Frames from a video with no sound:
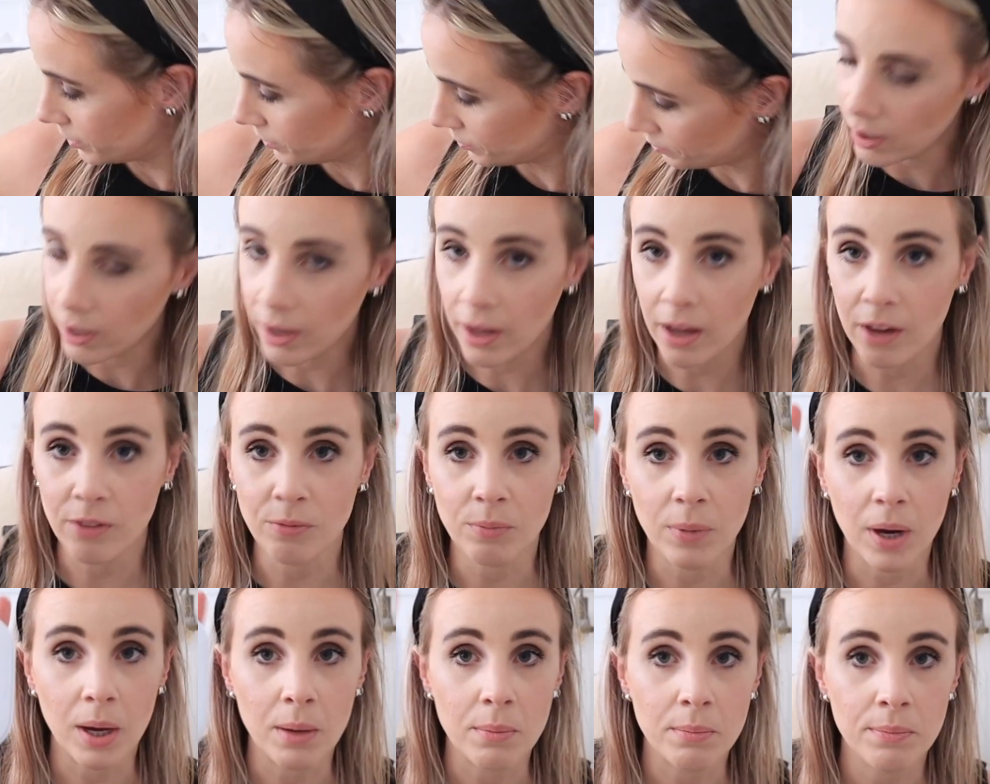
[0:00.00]
I have
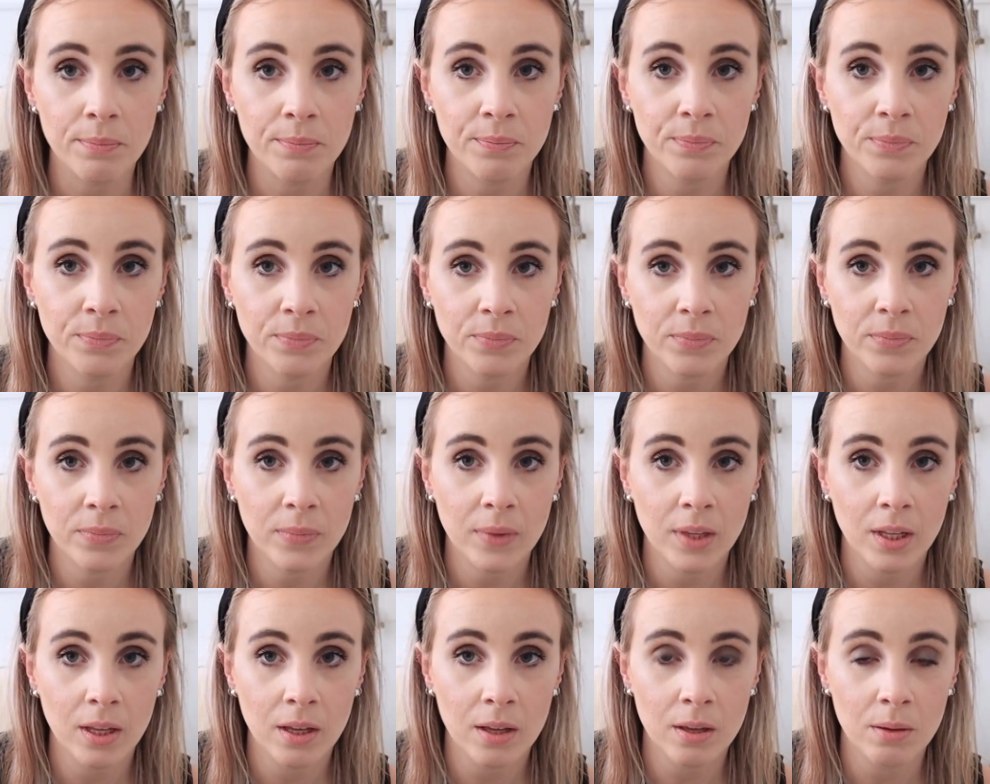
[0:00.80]
my
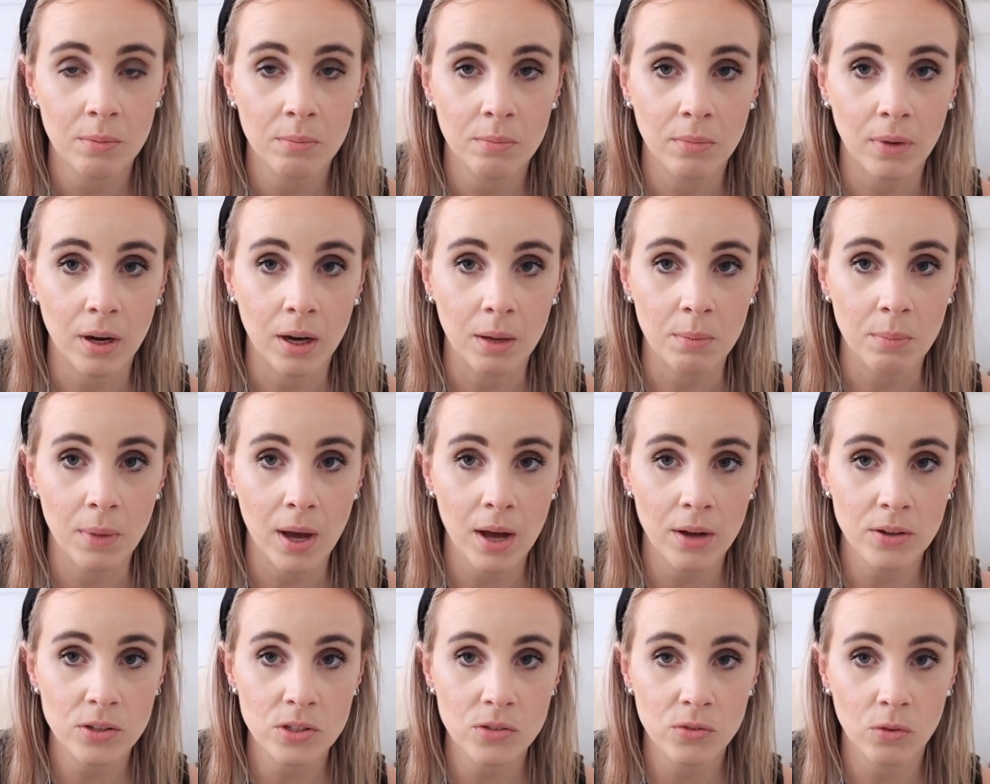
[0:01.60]

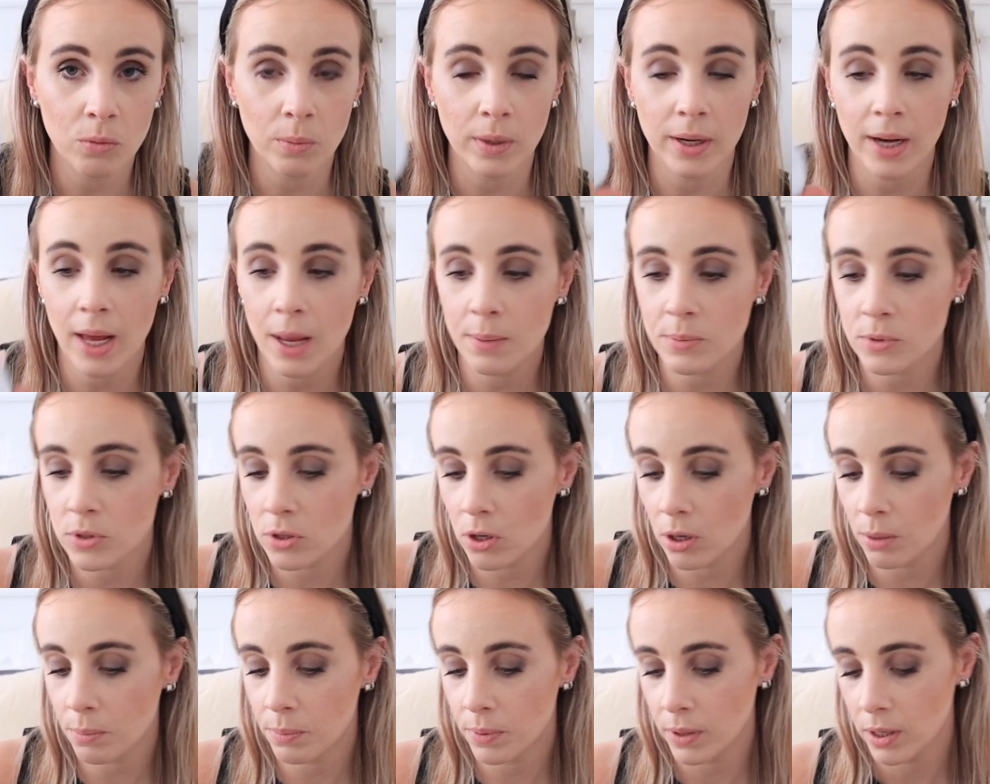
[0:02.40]
mouse for my
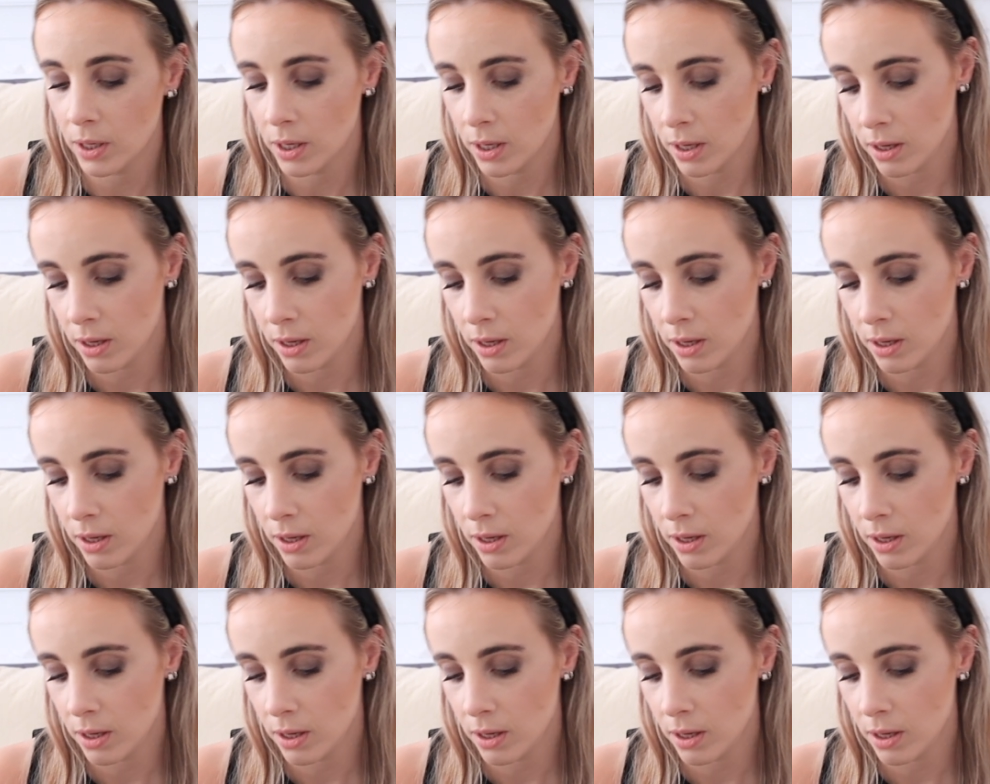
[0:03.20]
laptop.